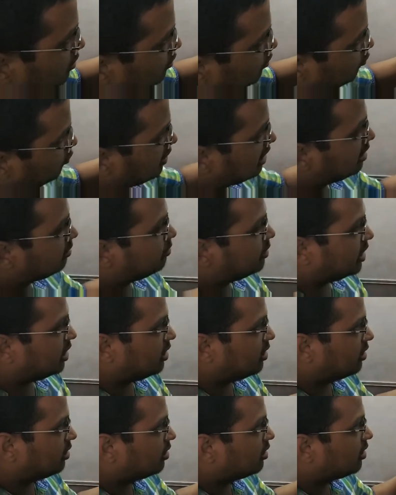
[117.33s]
will be
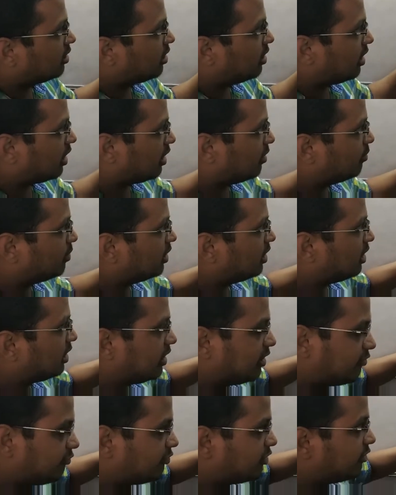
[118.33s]
able,
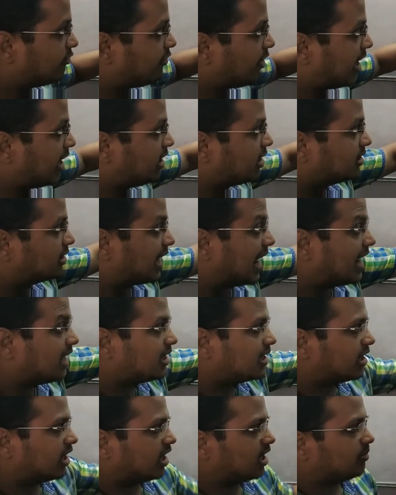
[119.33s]
if we find
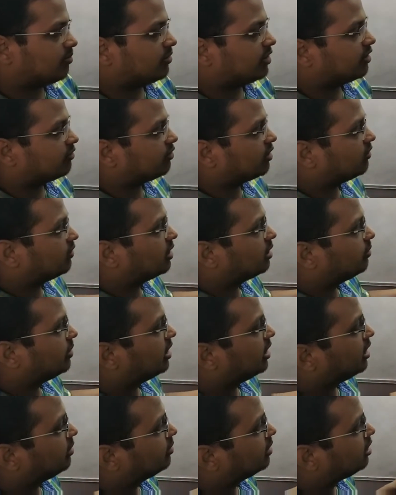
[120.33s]
that time, we will
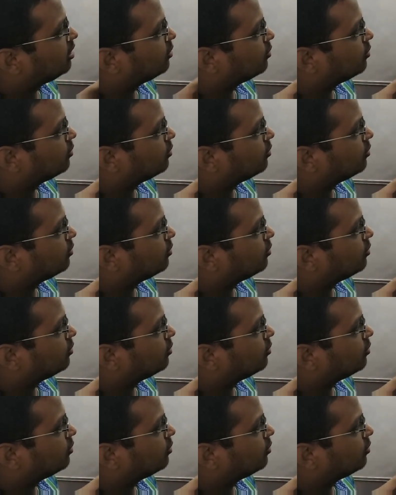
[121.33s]
be able